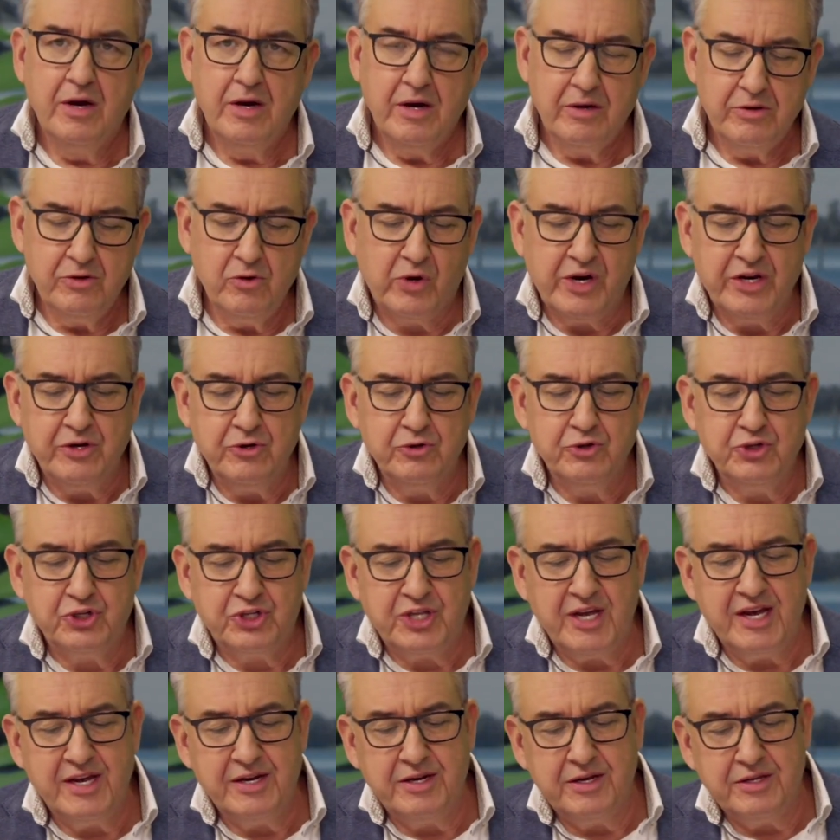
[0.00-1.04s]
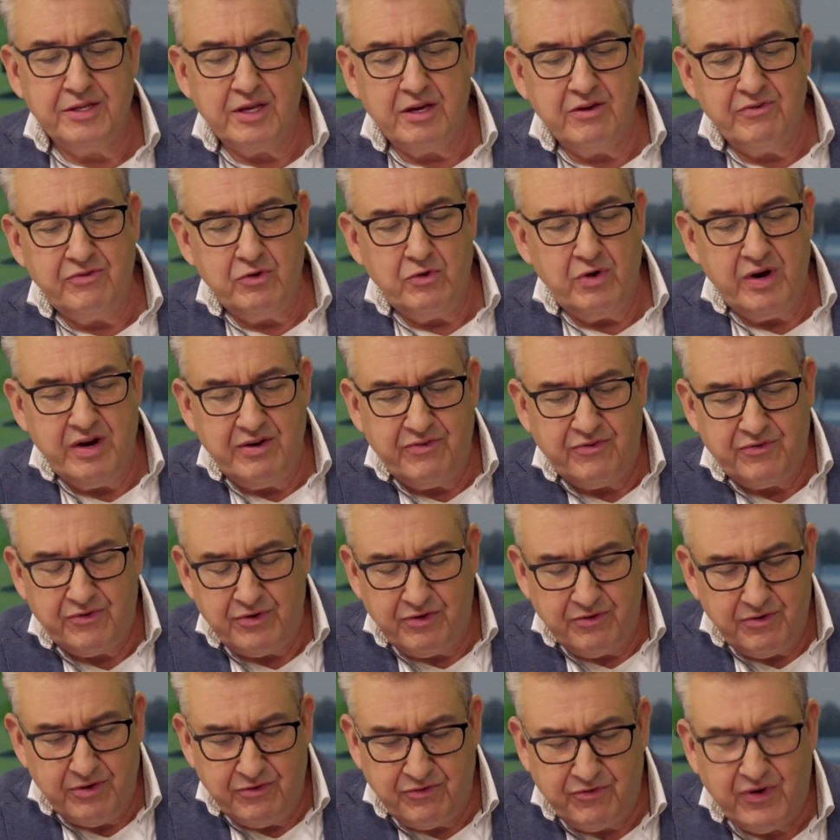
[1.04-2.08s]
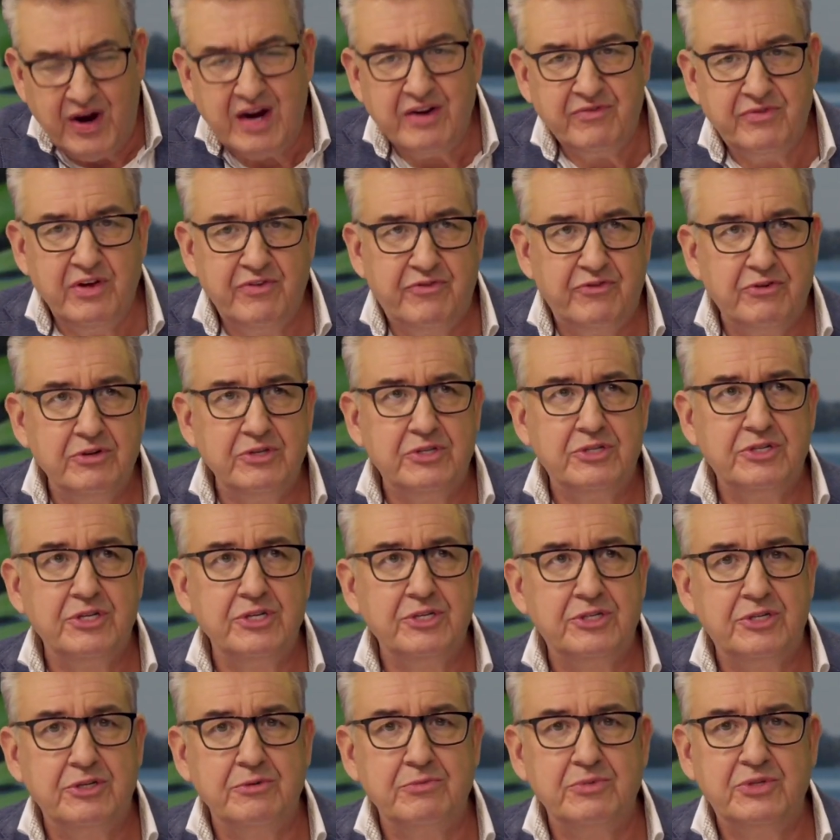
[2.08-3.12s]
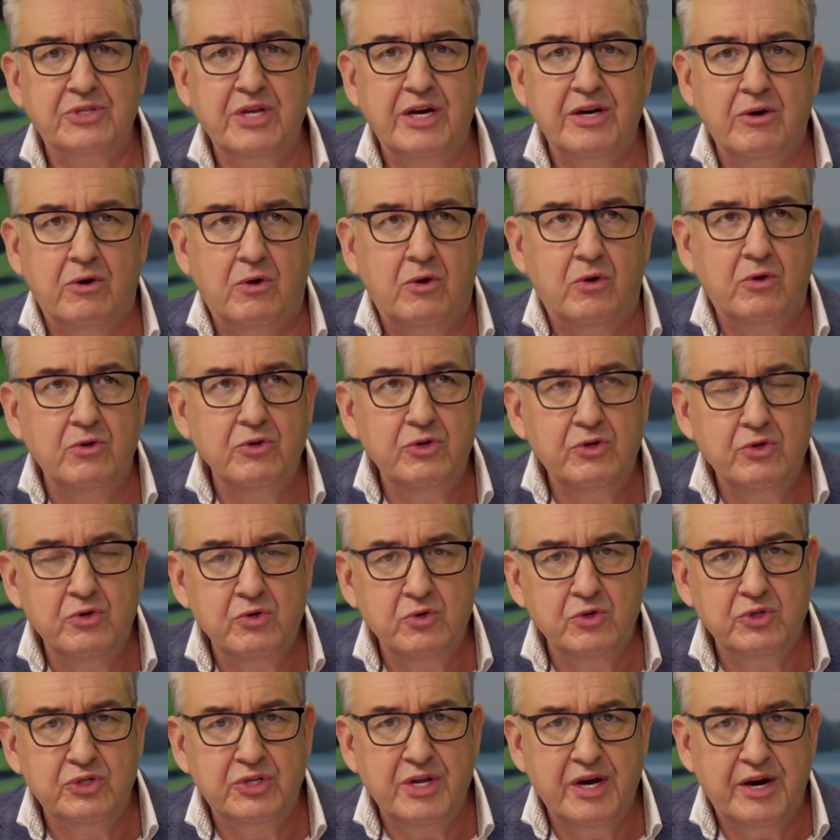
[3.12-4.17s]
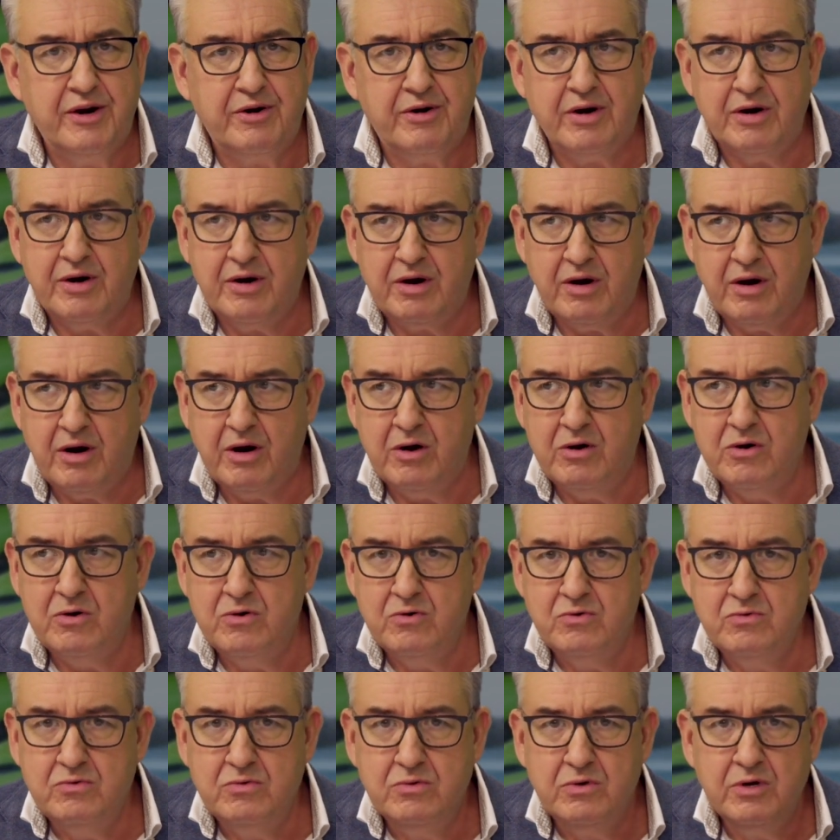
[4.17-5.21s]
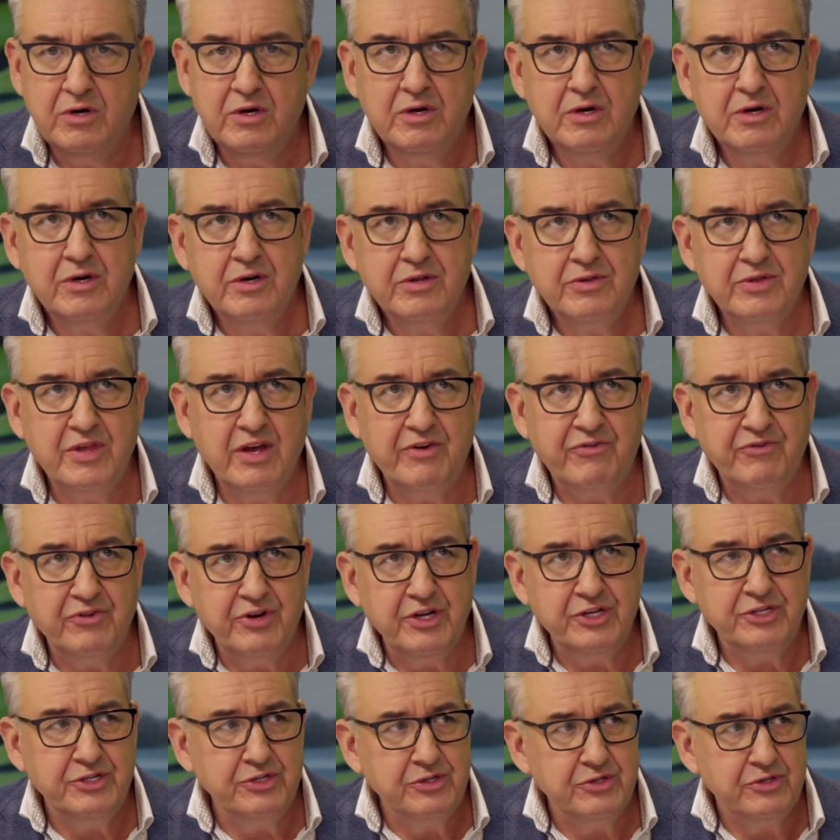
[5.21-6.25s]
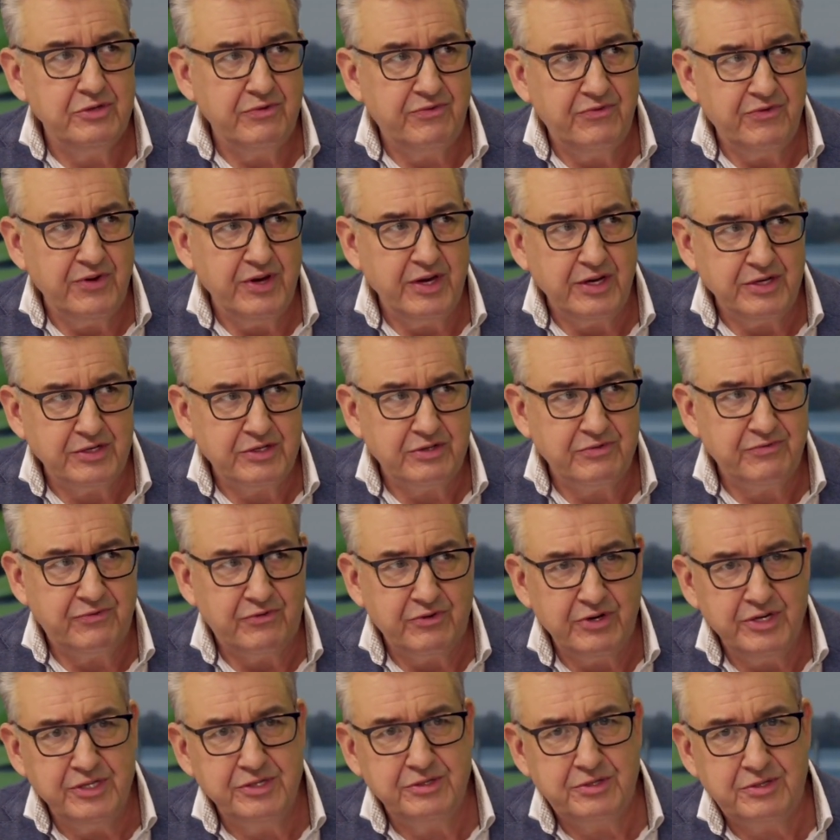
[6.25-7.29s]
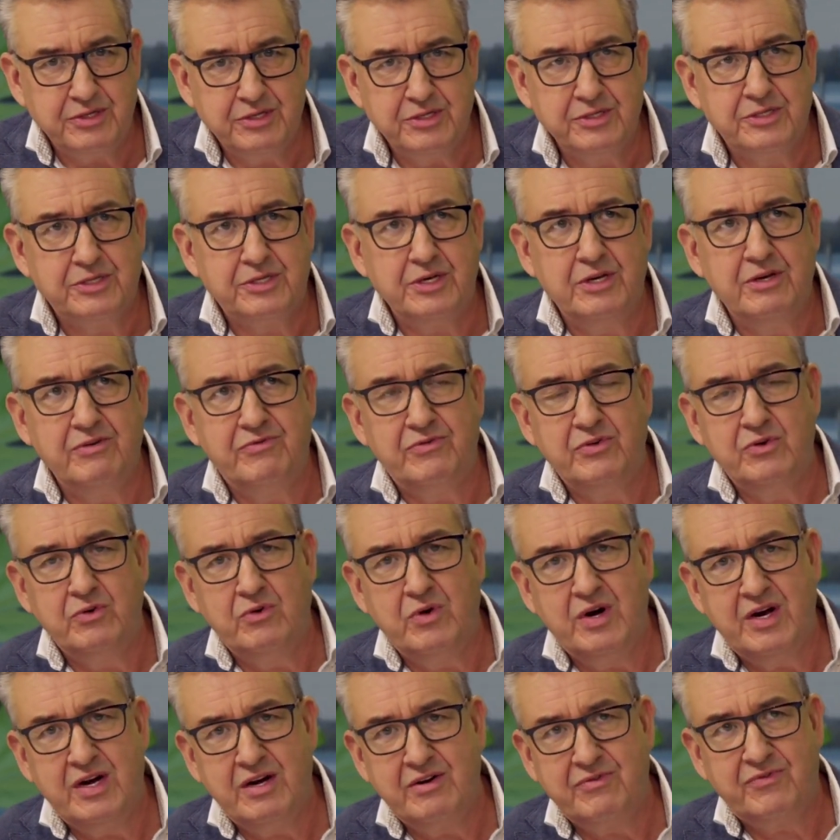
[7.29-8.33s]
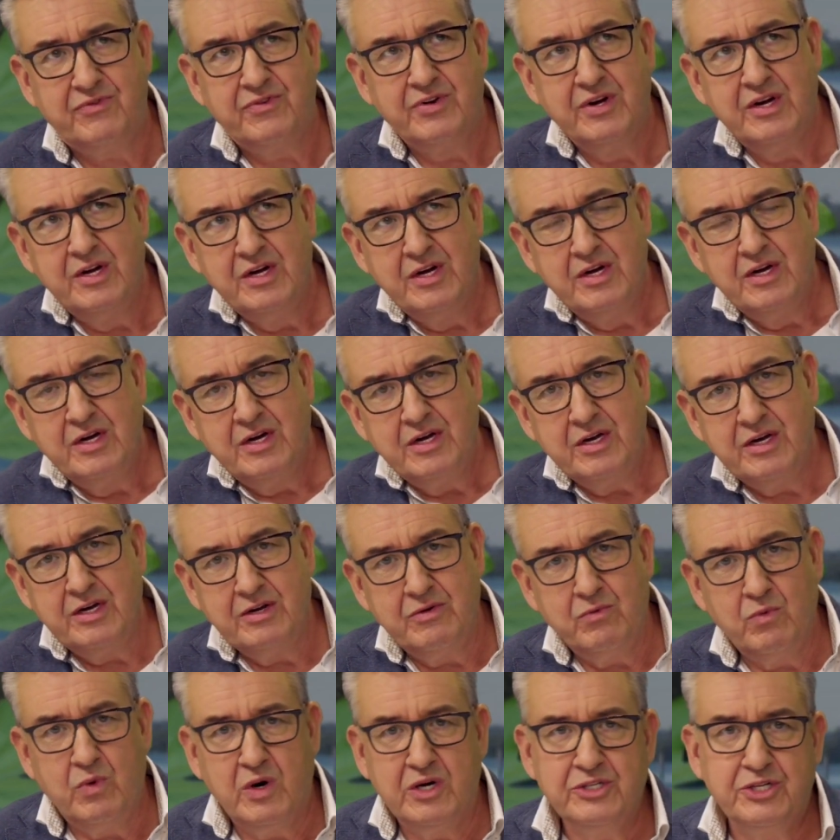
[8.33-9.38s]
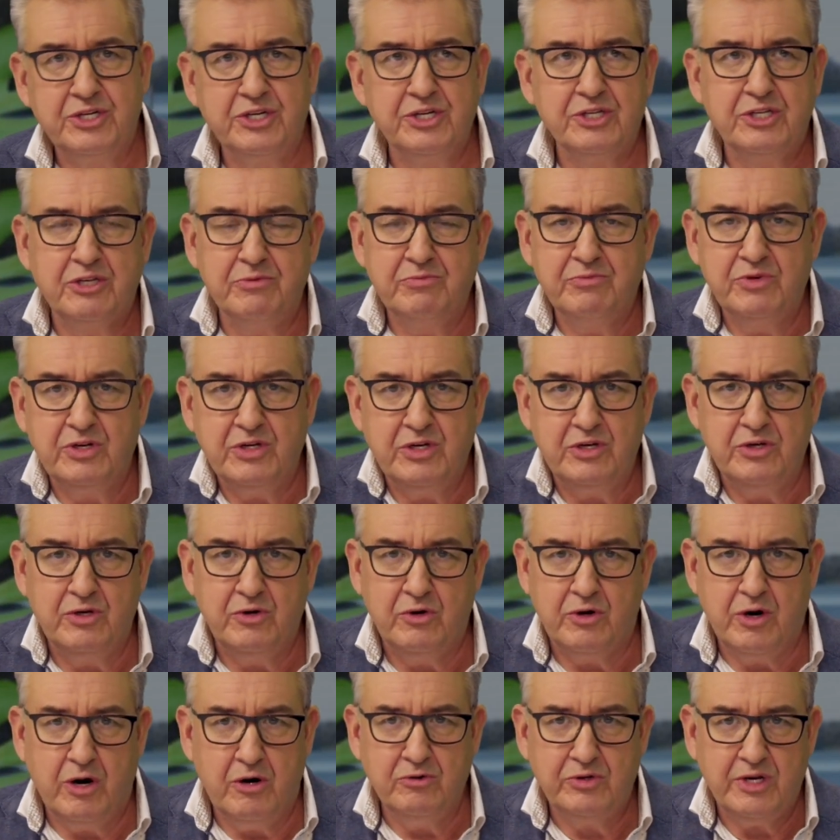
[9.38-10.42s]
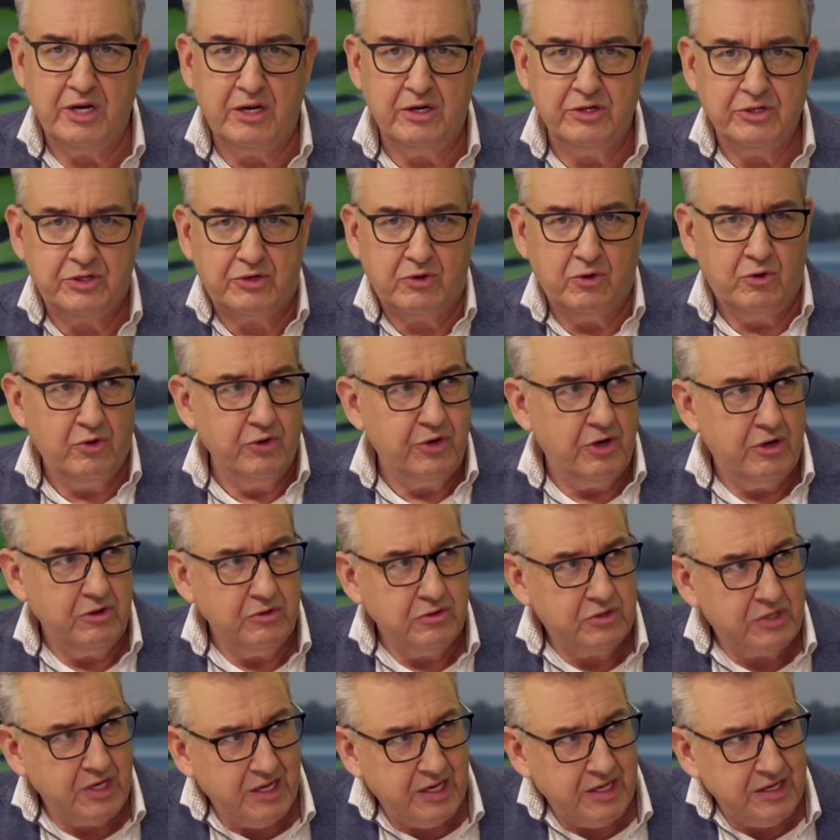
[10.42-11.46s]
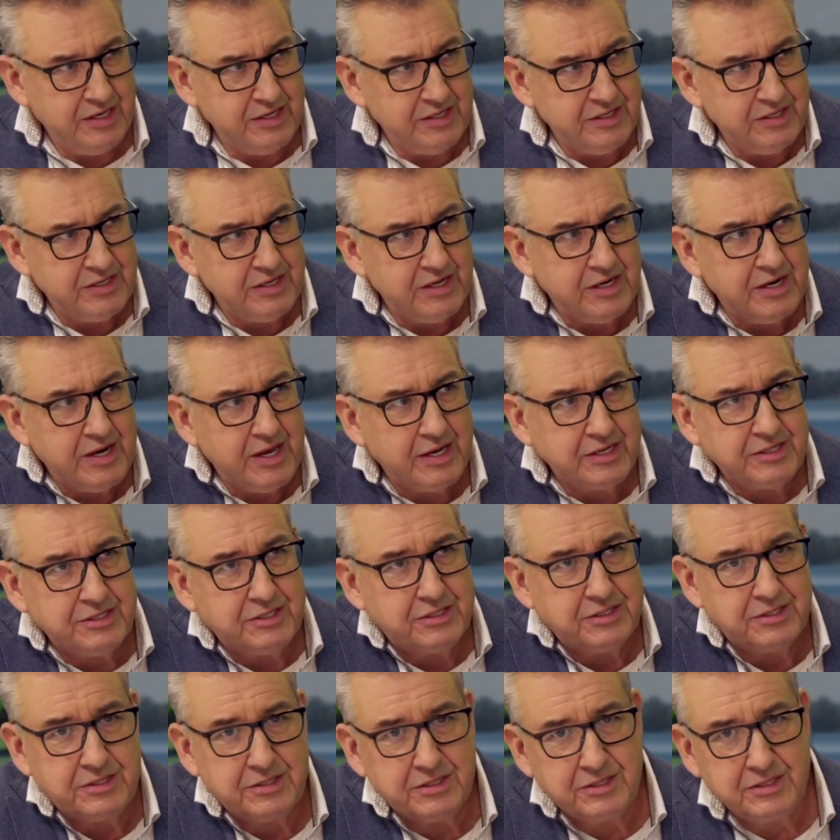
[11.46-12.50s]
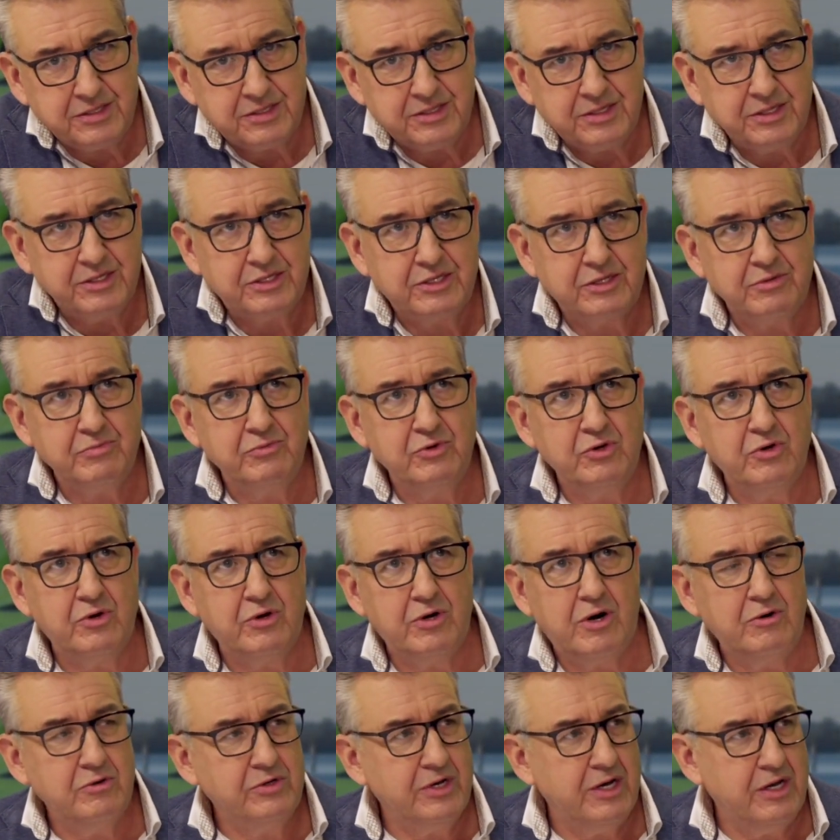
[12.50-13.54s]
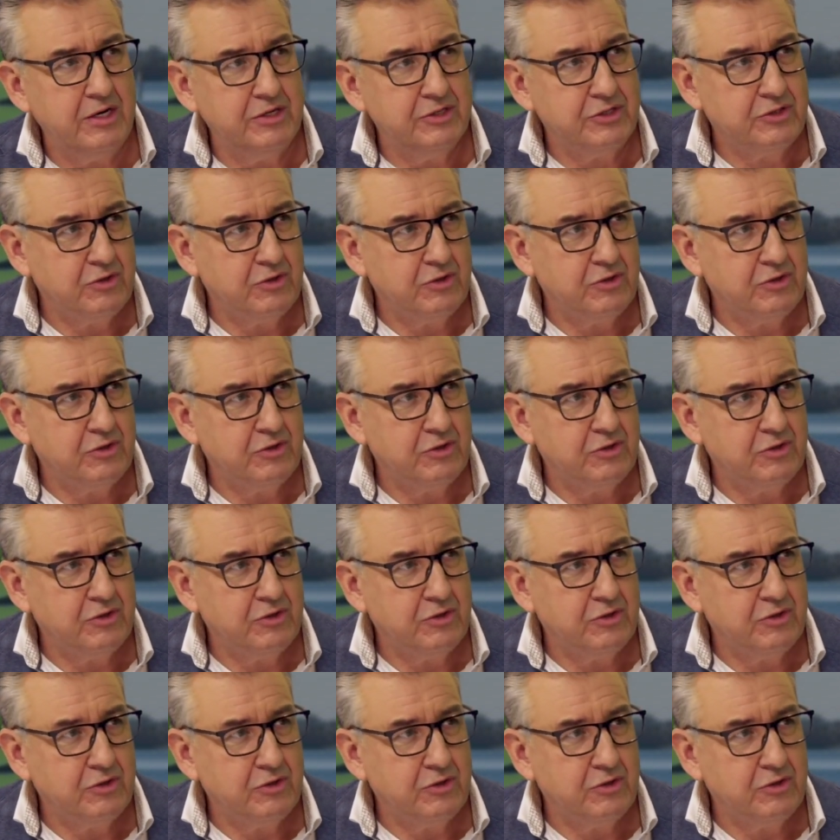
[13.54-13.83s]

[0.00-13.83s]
You can understand that if you have 5 different systems, they all use their own definitions of things. For instance, if you have in one system your hotel is called hotel, and in the next system your hotel is